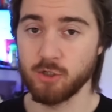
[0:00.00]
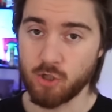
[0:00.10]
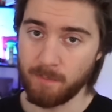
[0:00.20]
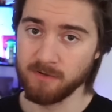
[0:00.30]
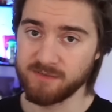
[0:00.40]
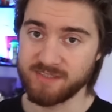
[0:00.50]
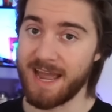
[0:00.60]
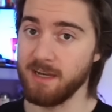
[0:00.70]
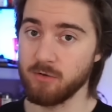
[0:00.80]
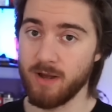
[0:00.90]
a couple of
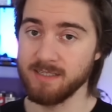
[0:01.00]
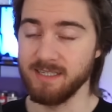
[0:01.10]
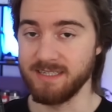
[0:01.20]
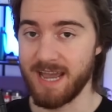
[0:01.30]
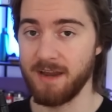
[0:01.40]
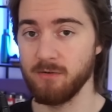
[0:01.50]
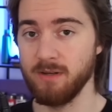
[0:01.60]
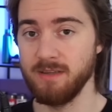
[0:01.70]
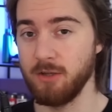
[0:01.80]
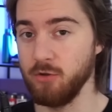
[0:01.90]
static grinds in
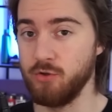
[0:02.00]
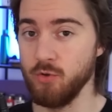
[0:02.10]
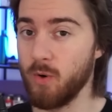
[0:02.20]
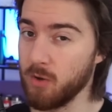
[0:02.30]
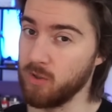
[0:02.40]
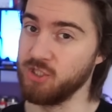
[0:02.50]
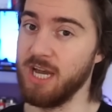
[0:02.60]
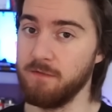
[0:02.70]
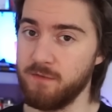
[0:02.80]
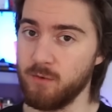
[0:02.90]
Kandarin that you do want to watch
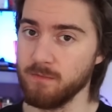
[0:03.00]
out for,